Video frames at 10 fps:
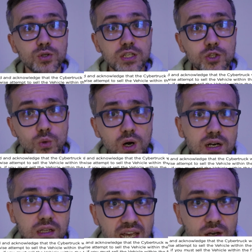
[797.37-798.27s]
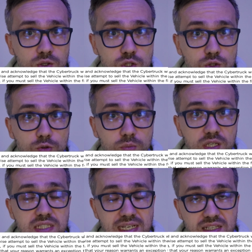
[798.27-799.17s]
put it, you are allowed to,
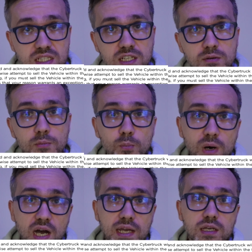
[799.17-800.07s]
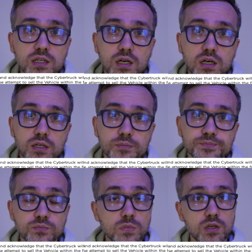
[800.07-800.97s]
but Tesla might
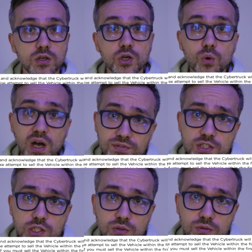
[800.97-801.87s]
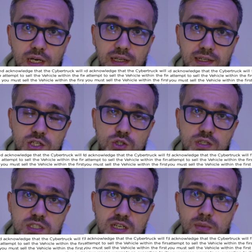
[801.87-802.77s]
go after you, and
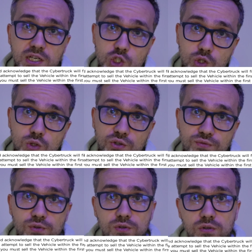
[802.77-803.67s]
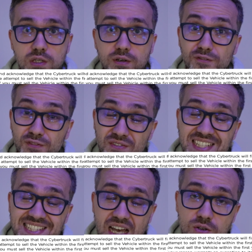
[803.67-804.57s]
actually they might sue you for
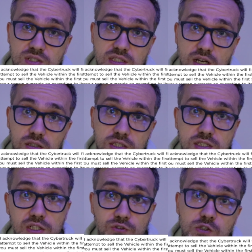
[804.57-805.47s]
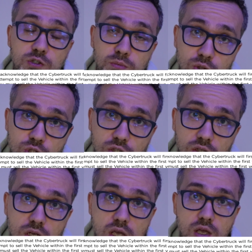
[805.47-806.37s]
$50,000 in retribution,
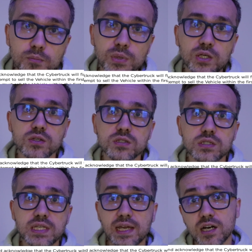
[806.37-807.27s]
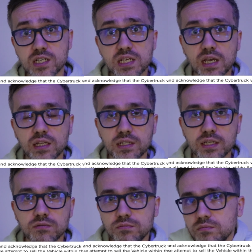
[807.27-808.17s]
because they are saying
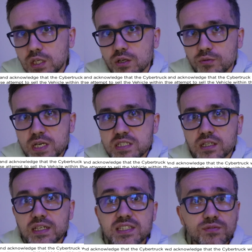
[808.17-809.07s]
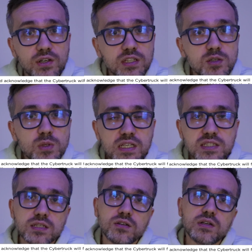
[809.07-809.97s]
that, you know, basically it's a very limited
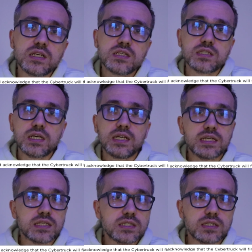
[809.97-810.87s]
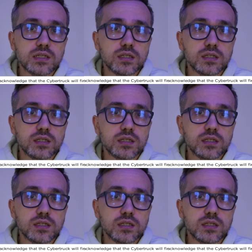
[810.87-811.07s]
series, it is